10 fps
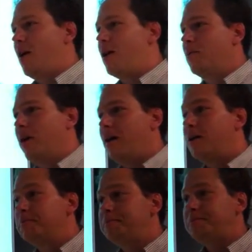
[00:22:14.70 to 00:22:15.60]

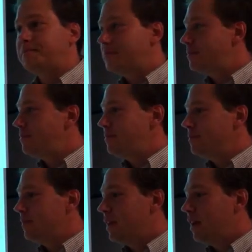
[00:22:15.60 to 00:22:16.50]
hardware
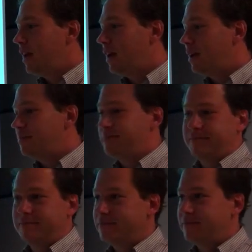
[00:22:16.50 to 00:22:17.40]
and
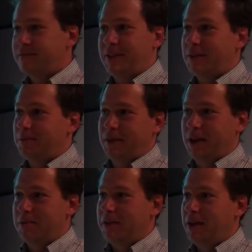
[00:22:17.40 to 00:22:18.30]

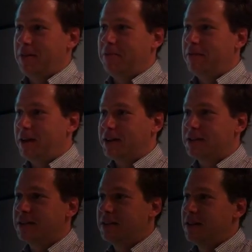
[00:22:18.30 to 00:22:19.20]
kind of became
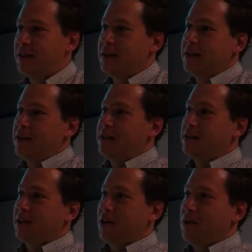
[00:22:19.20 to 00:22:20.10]
fixed.
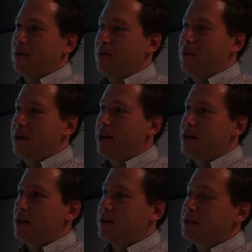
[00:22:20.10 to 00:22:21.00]
So when
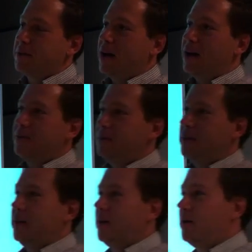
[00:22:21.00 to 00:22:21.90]
he talks about
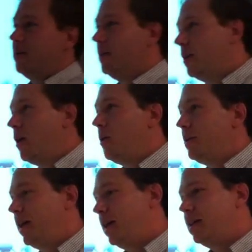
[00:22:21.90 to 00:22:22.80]
the good
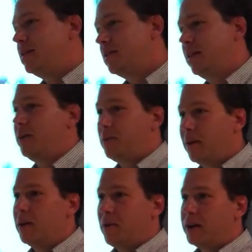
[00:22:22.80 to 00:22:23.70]
old days, that
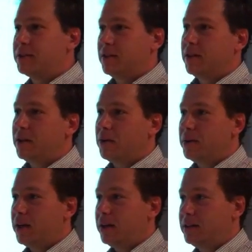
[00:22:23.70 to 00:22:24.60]
really was the good
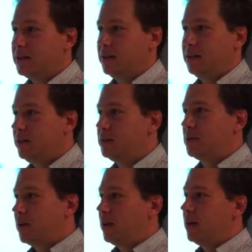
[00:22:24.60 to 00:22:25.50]
old days, and
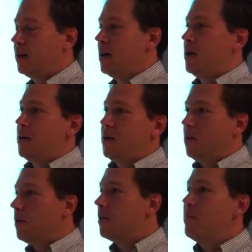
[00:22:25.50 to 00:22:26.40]
these really
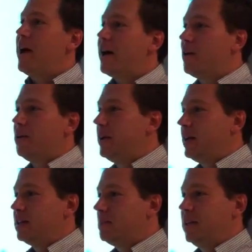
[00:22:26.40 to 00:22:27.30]
were the bad old
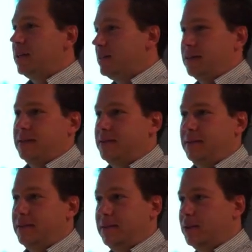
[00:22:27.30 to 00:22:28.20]
days because
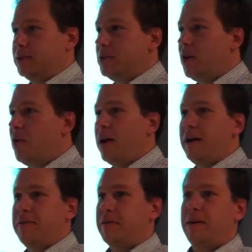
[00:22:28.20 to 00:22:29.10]
there's no
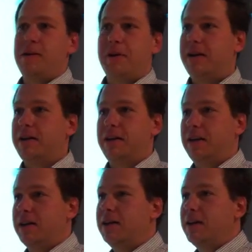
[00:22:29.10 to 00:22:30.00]
way for anybody to
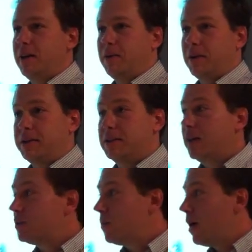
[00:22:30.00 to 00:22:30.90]
get into networks, and
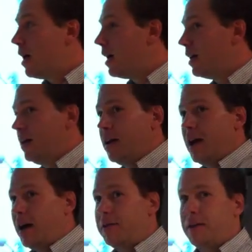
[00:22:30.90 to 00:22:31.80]
that's why
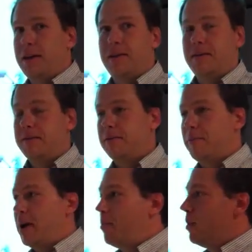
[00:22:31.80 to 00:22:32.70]
I think,
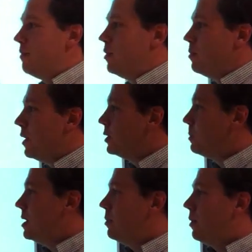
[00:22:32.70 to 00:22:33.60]
from my point of view,
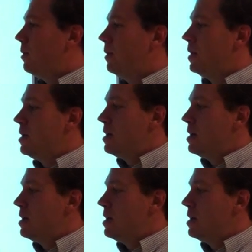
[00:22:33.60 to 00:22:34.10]
most people